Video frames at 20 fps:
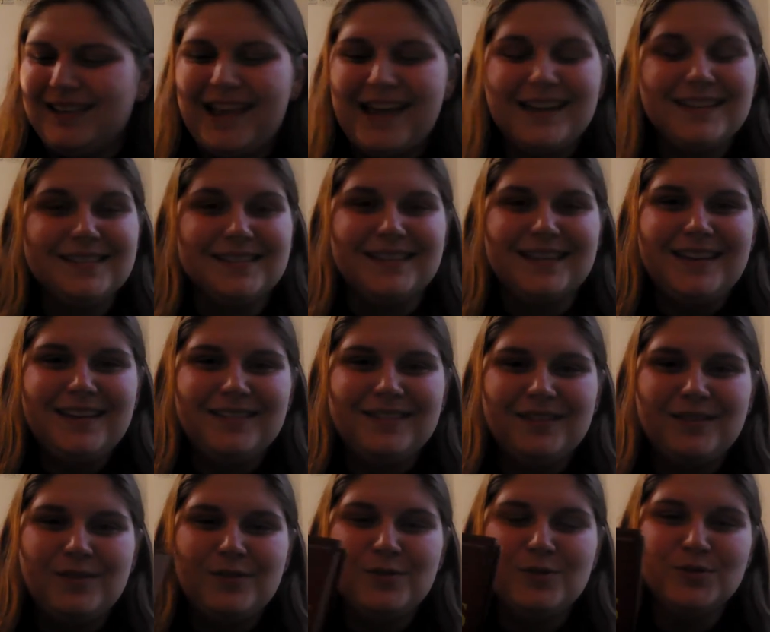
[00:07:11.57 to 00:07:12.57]
lastly,
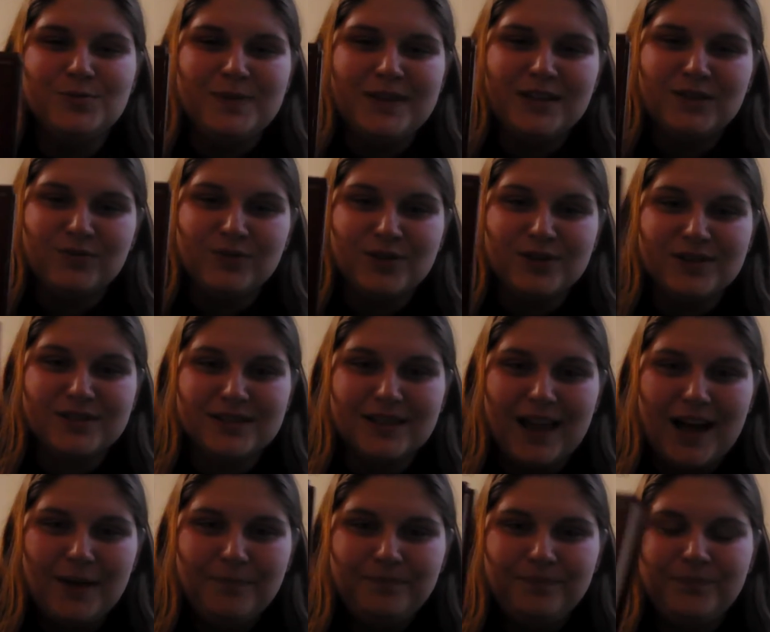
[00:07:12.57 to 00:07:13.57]
Who Speaks for
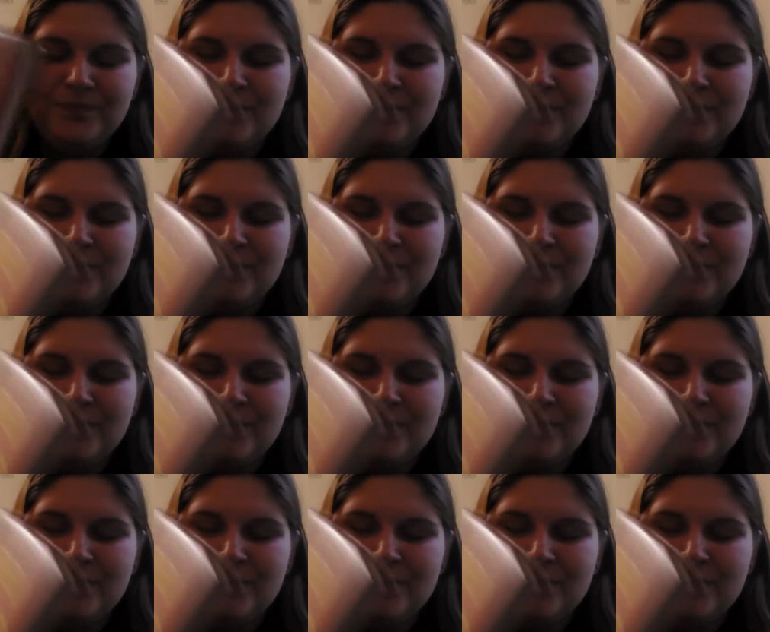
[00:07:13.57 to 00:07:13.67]
Islam?